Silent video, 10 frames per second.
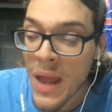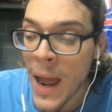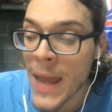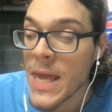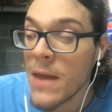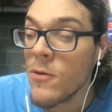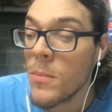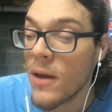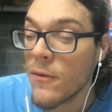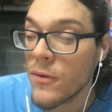I gave
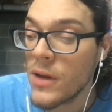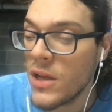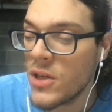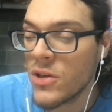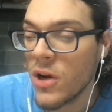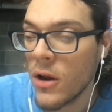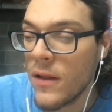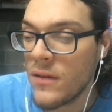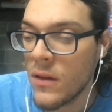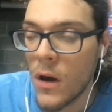you my free agent
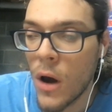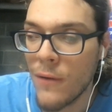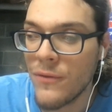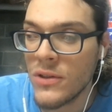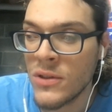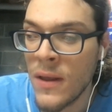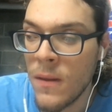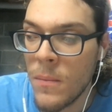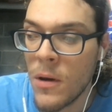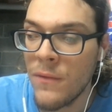targets on the offense side
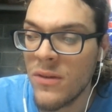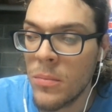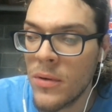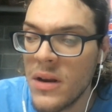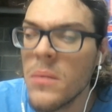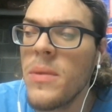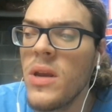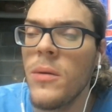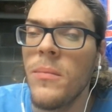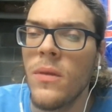of the ball for Brandon
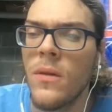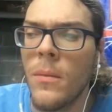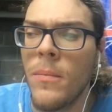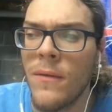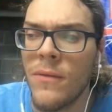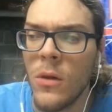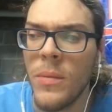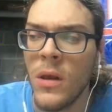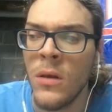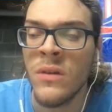Beane of the Buffalo
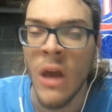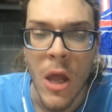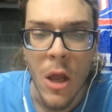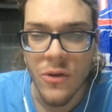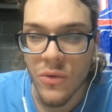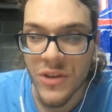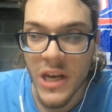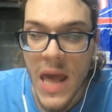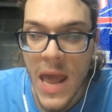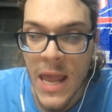Bills. So
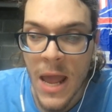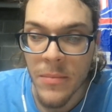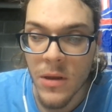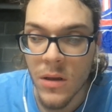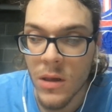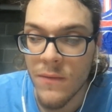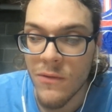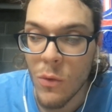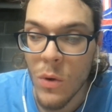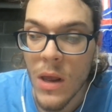today, I'm going to
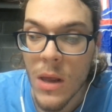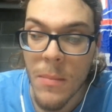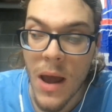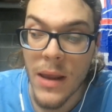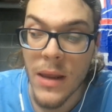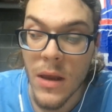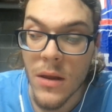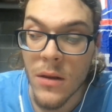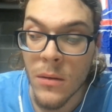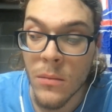give you my
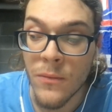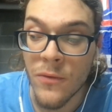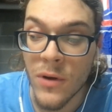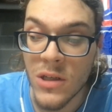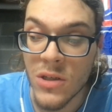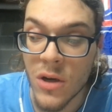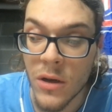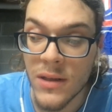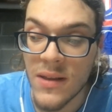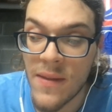free agent
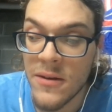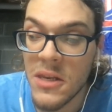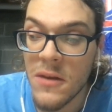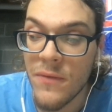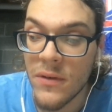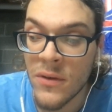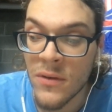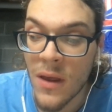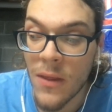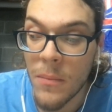targets on the
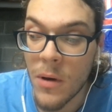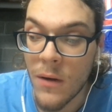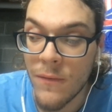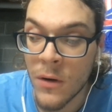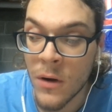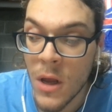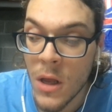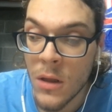defensive side of the ball for